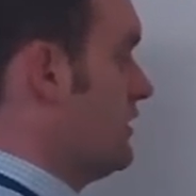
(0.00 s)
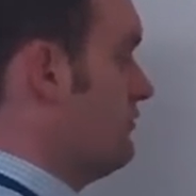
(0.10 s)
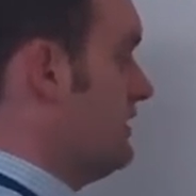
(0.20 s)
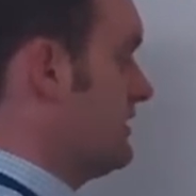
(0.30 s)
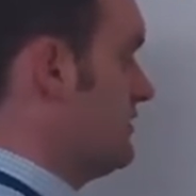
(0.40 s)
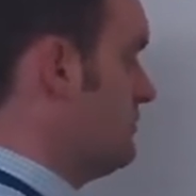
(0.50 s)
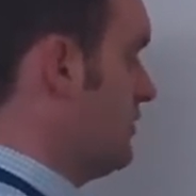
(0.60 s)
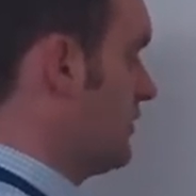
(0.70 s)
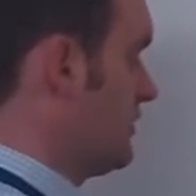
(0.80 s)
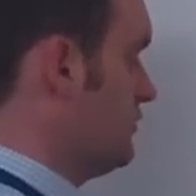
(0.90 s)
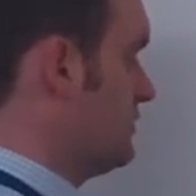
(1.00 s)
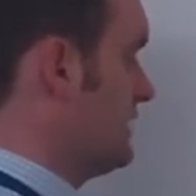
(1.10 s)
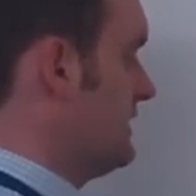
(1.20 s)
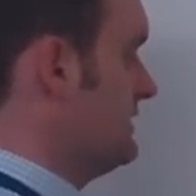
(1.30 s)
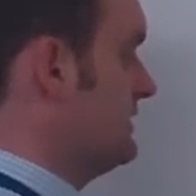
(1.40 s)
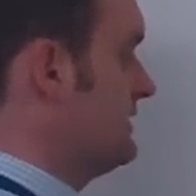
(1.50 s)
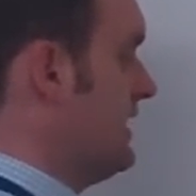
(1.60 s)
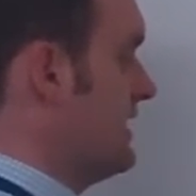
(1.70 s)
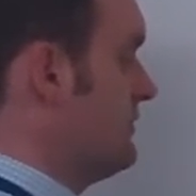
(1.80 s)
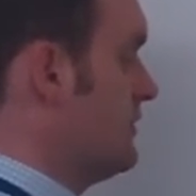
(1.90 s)
The rest of the molecule stays the
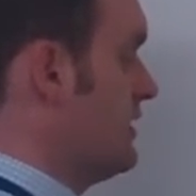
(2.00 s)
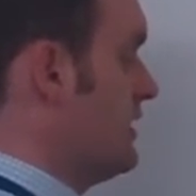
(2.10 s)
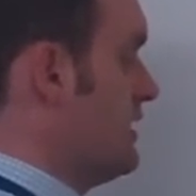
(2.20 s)
same,